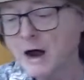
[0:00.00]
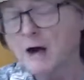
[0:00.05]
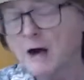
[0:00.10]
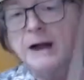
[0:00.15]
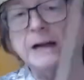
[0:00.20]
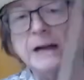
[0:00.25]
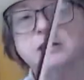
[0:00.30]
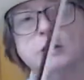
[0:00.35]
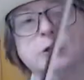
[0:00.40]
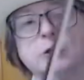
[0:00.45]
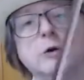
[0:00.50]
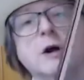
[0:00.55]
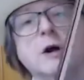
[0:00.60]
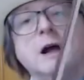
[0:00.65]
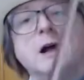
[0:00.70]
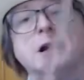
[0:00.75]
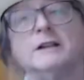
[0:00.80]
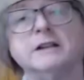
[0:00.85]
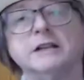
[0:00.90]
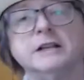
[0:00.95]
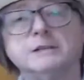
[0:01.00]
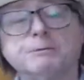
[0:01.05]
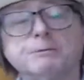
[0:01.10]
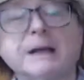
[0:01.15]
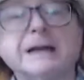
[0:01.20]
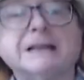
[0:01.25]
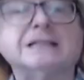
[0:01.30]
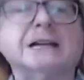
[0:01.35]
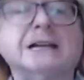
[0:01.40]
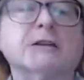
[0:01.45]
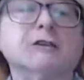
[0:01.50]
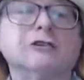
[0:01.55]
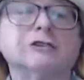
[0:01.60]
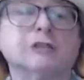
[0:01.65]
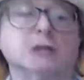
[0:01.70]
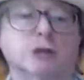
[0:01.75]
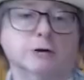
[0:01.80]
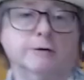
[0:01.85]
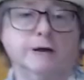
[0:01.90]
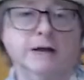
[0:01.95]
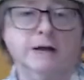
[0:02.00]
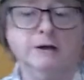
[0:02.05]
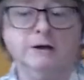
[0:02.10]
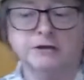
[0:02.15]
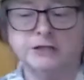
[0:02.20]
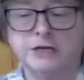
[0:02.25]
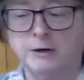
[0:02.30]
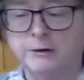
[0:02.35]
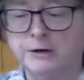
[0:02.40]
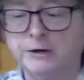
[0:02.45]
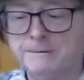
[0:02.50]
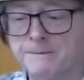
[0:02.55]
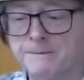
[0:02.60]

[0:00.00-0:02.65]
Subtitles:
All right, so let's play it together slow now, shall we?